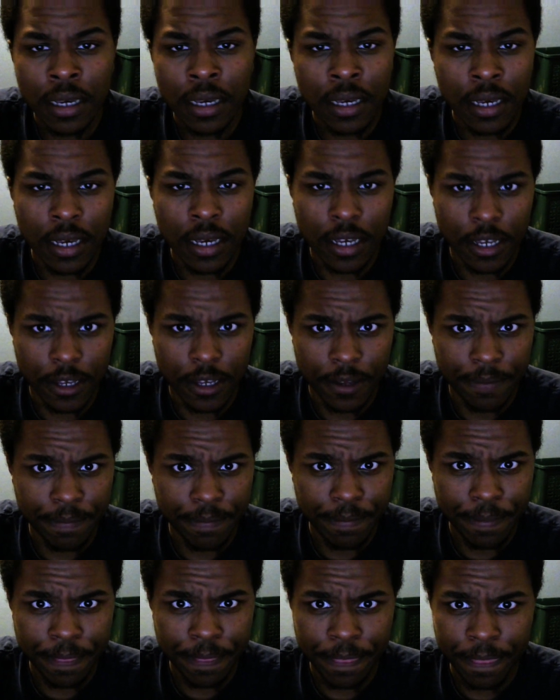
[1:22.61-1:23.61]

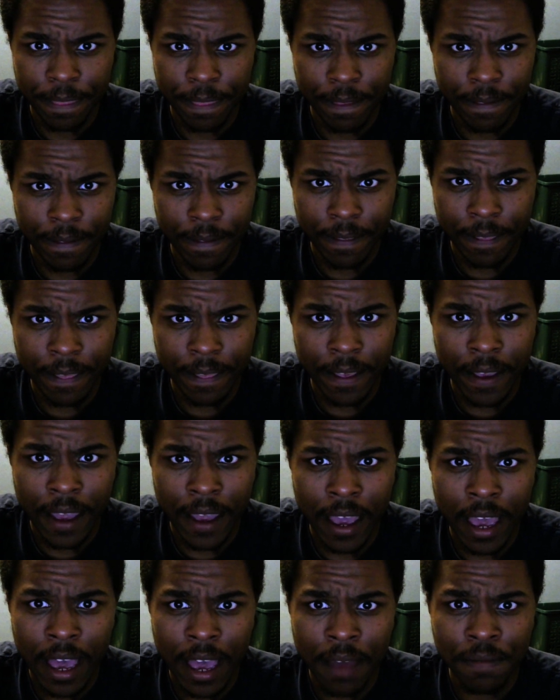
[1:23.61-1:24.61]

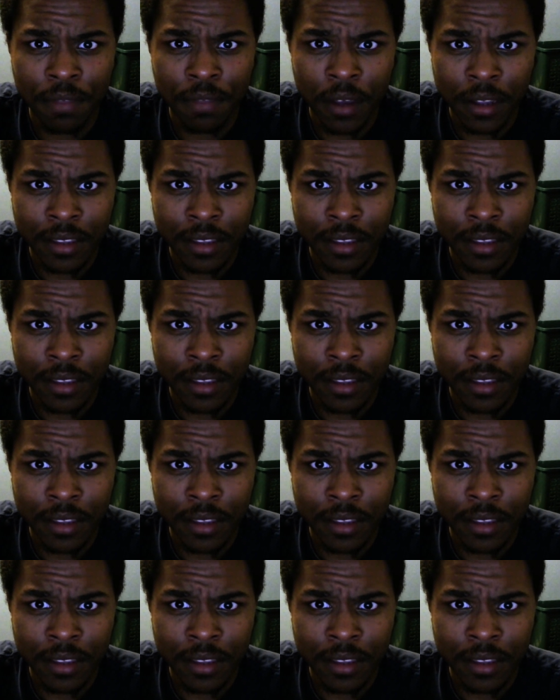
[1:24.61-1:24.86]
I thought